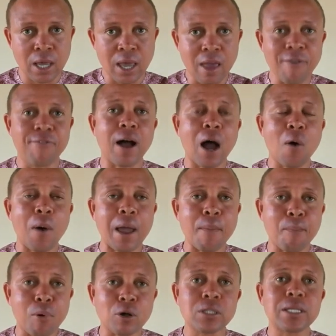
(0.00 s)
if our
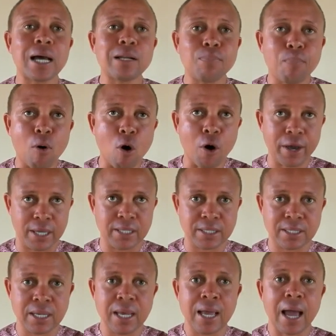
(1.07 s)
important
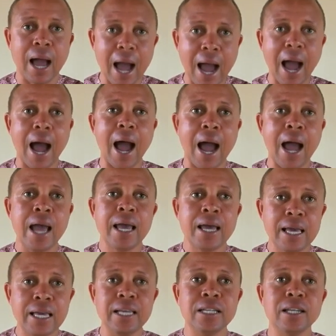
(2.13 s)
points are
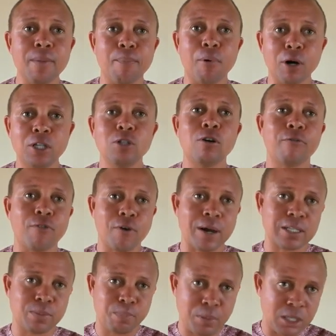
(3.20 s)
in the body of our
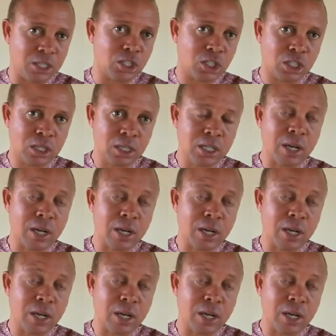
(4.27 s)
speech,